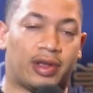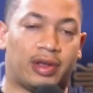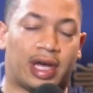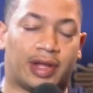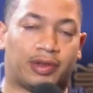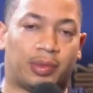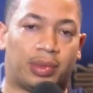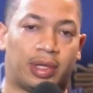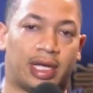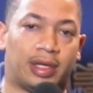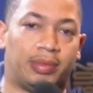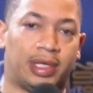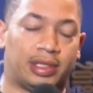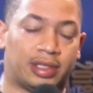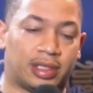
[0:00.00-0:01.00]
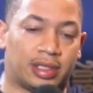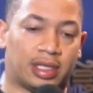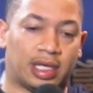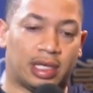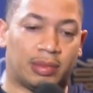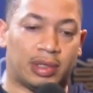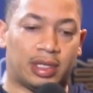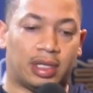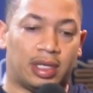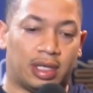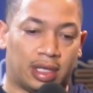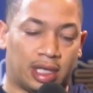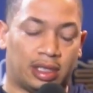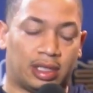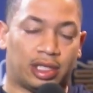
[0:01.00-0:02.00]
you have to play to beat this team. And
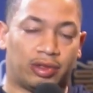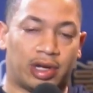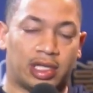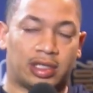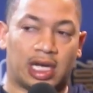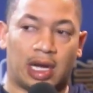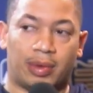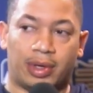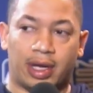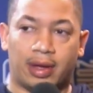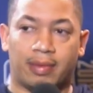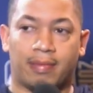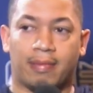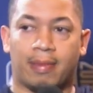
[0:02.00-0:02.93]
he did a great job of that.